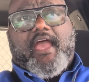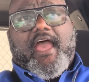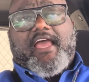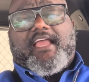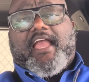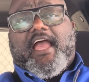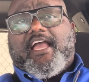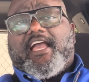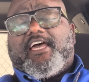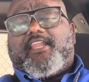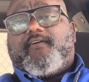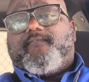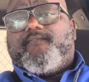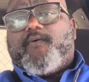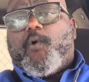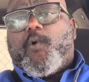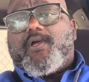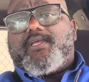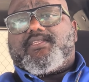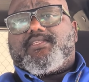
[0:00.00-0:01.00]
I, I got a
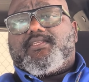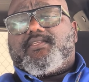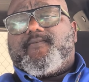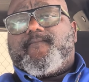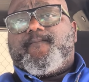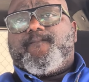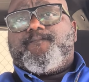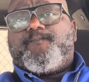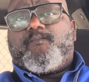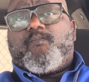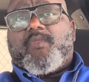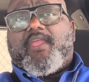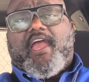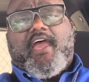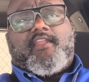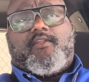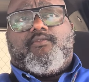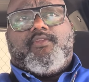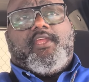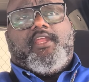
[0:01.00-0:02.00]
voice.
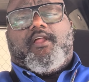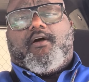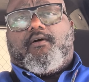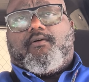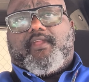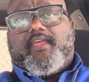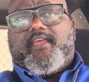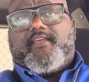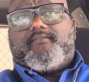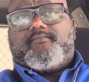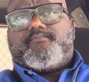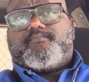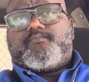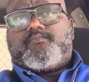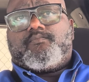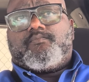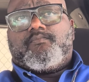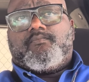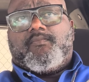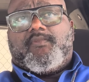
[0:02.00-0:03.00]
I don't need all that.
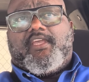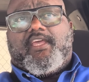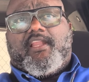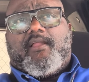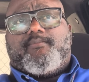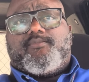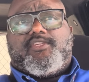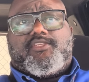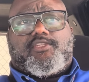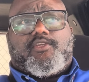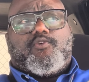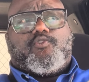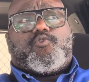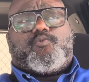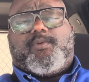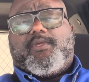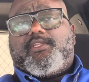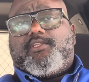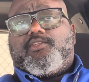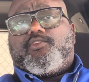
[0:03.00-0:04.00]
And I'm just going to
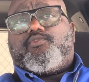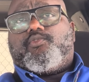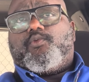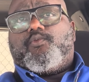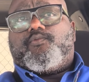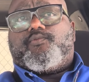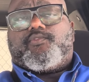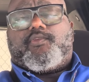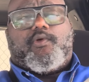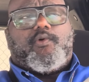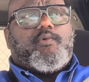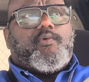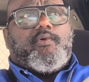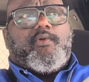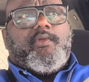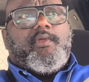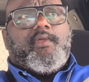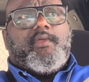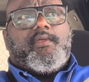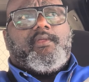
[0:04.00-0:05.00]
speak the truth. So
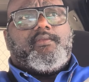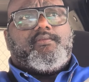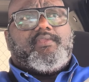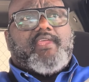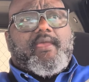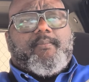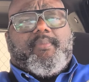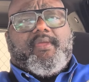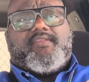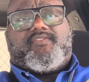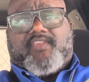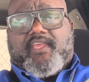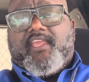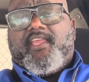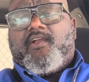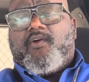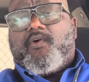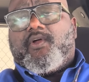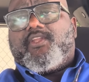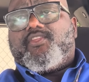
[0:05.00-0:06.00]
that being said, he
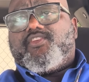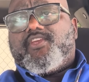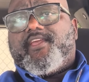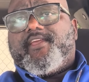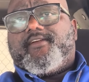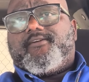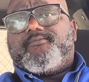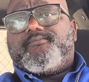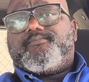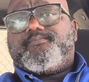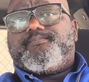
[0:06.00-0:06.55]
going to jail.